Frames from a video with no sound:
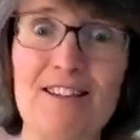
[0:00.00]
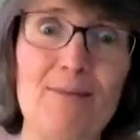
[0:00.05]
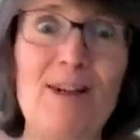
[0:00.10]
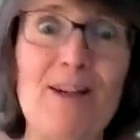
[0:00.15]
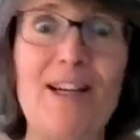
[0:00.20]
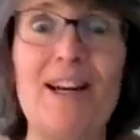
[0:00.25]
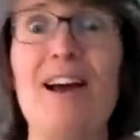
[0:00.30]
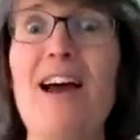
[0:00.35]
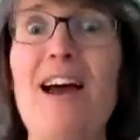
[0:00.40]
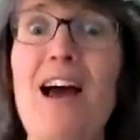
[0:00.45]
I
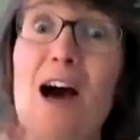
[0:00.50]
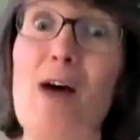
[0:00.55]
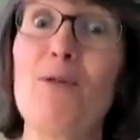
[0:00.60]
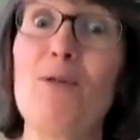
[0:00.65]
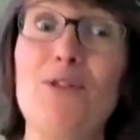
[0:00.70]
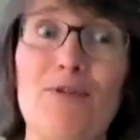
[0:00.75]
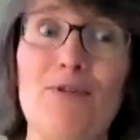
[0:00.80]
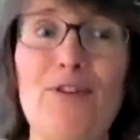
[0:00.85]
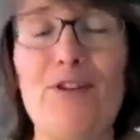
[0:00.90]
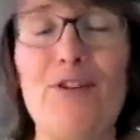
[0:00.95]
mean, I
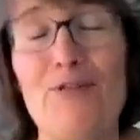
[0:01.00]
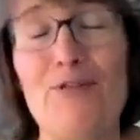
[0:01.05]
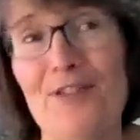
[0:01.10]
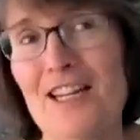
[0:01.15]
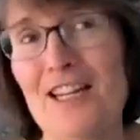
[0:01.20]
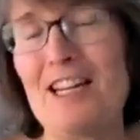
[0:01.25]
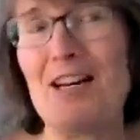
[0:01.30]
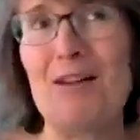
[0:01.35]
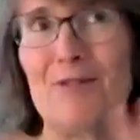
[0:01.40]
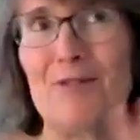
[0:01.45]
wasn't
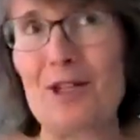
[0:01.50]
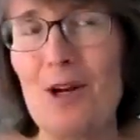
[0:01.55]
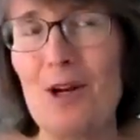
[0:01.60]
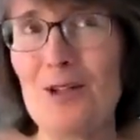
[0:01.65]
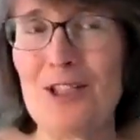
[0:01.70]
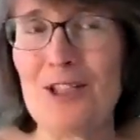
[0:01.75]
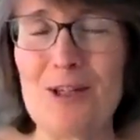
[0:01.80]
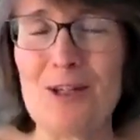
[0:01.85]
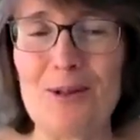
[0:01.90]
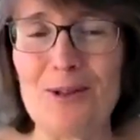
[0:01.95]
15, I was a
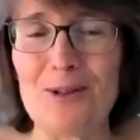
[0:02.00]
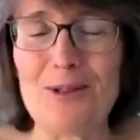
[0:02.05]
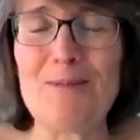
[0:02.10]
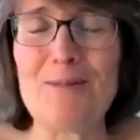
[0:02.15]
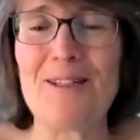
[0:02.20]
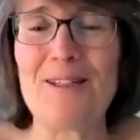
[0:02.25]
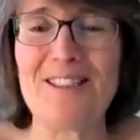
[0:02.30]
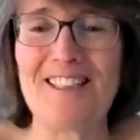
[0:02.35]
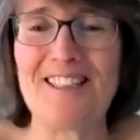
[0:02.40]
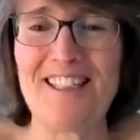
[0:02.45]
lot older,
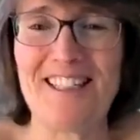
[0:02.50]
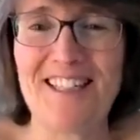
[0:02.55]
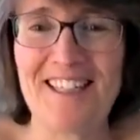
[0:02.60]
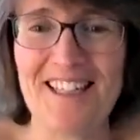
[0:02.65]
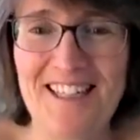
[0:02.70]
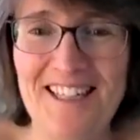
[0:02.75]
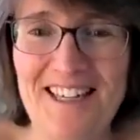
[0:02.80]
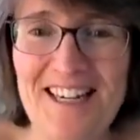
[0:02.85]
but